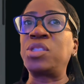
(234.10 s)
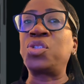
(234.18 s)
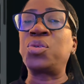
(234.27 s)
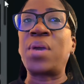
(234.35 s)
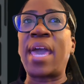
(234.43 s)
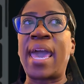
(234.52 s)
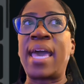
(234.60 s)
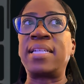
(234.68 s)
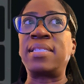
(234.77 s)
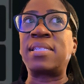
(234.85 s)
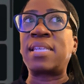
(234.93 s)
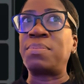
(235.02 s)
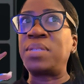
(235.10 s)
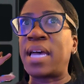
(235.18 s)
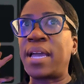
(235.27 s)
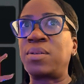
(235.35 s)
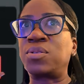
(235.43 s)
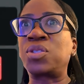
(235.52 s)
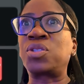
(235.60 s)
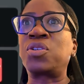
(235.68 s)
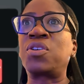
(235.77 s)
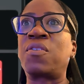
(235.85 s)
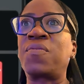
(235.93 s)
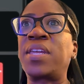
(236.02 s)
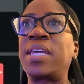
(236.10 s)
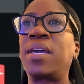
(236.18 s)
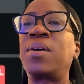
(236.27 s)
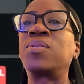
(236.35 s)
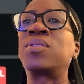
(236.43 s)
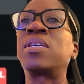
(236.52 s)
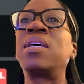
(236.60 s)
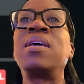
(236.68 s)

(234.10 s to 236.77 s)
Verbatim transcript: to add subtitles to your videos?